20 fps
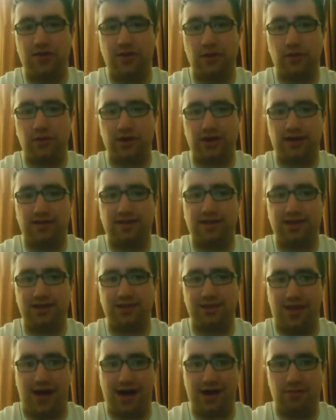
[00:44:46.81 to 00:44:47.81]
So I think we're
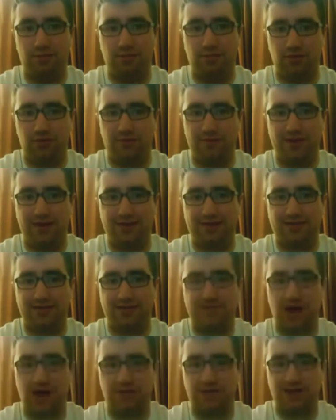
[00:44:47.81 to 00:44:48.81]
going to see a lot of movement at
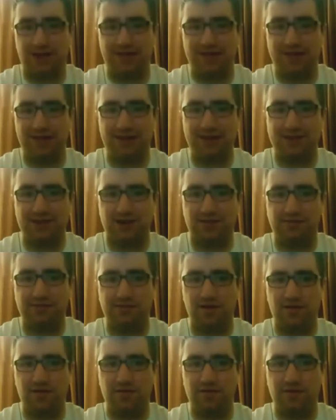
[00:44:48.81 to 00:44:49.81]
this draft in
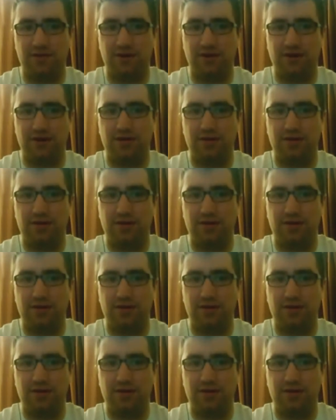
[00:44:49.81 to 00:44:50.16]
terms of